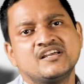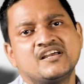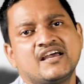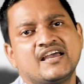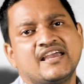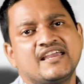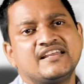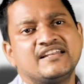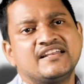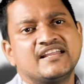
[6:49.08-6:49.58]

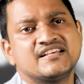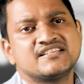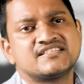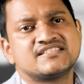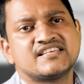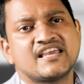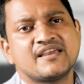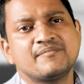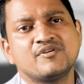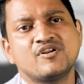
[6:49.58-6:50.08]
in a
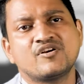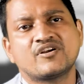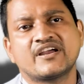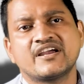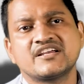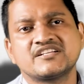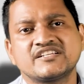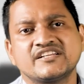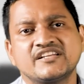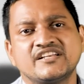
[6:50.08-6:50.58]
same
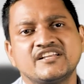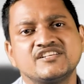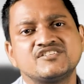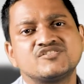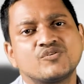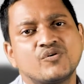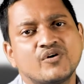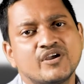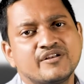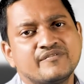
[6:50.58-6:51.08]
location in a
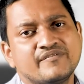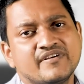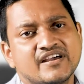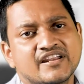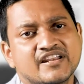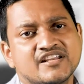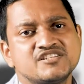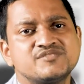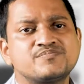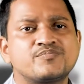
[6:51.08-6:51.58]
soil
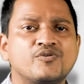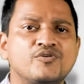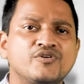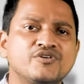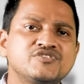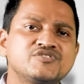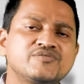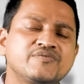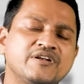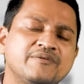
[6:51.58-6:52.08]
where is
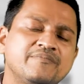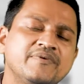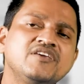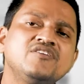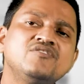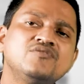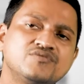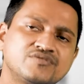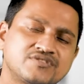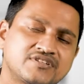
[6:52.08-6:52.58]
produced will be
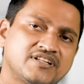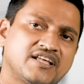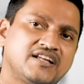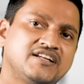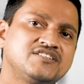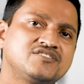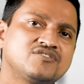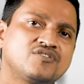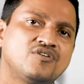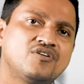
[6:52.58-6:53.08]
used. That
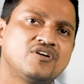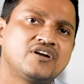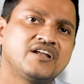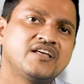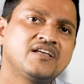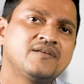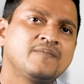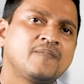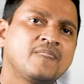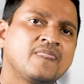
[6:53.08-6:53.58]
is
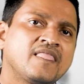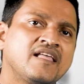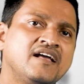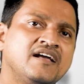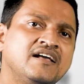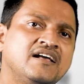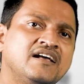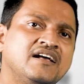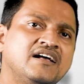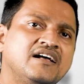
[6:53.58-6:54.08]
called
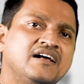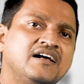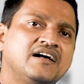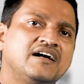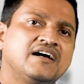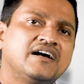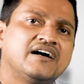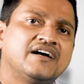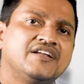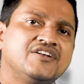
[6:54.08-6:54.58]

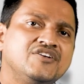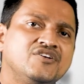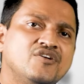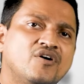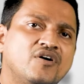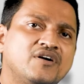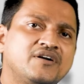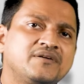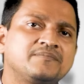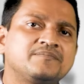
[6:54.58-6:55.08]

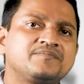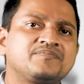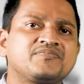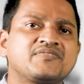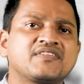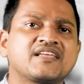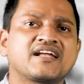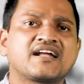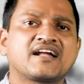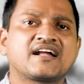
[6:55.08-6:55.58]

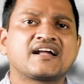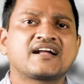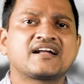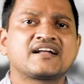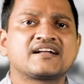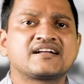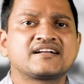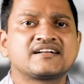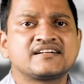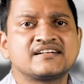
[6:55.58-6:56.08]

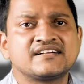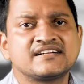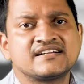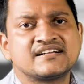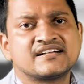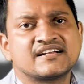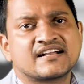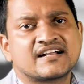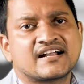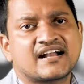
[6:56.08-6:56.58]

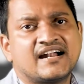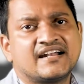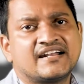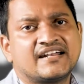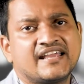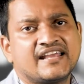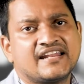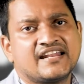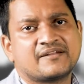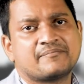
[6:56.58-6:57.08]

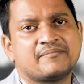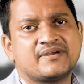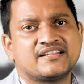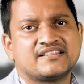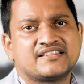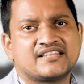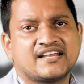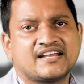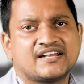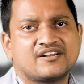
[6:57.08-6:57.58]
non-container
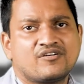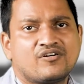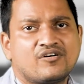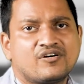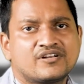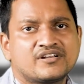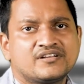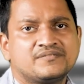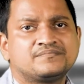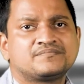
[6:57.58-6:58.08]
method,
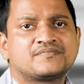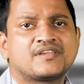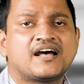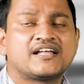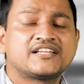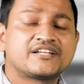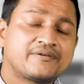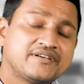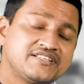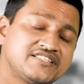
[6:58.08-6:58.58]
or
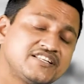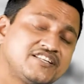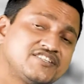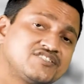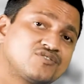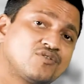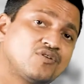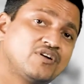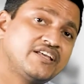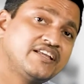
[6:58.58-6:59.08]
otherwise it is
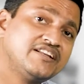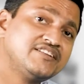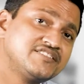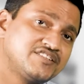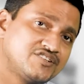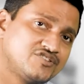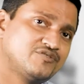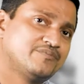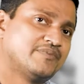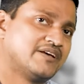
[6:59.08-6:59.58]
called in
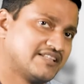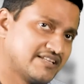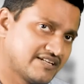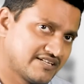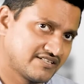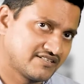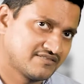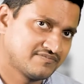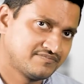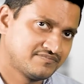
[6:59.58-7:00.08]
situ
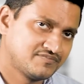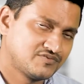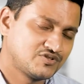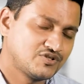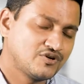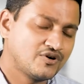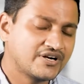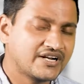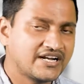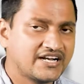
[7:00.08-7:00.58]
method.
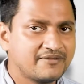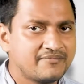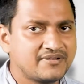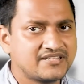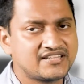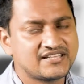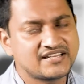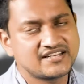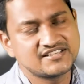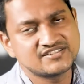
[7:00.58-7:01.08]
Non-container
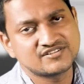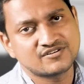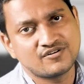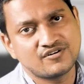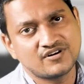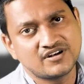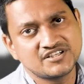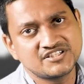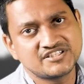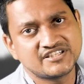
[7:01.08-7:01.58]
method is
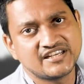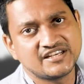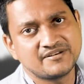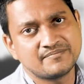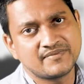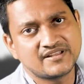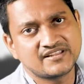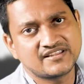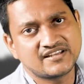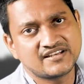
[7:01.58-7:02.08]
called sheet
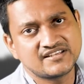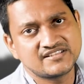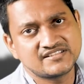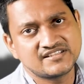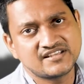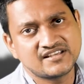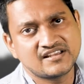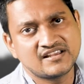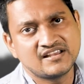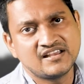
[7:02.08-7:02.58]
method is
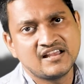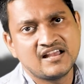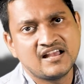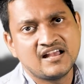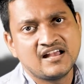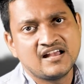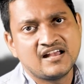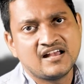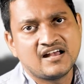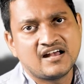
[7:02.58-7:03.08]
the
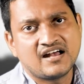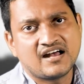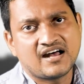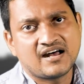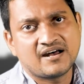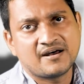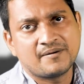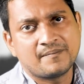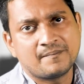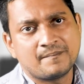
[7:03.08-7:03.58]

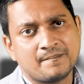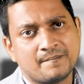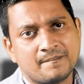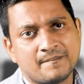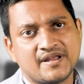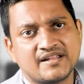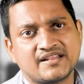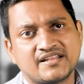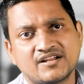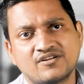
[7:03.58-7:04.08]

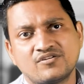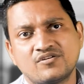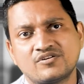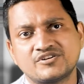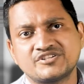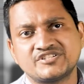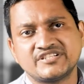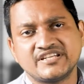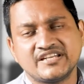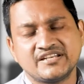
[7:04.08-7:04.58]
method, or
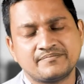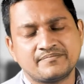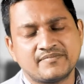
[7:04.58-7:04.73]
sheet